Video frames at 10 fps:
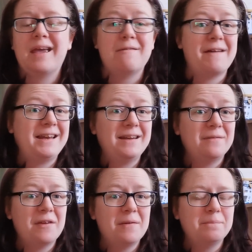if any
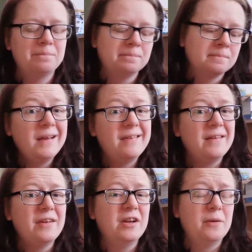of them. It
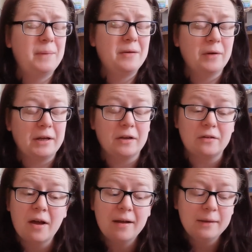sounds like it could be a really
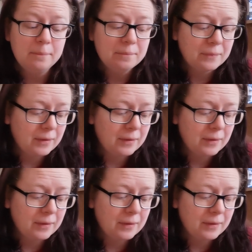good time.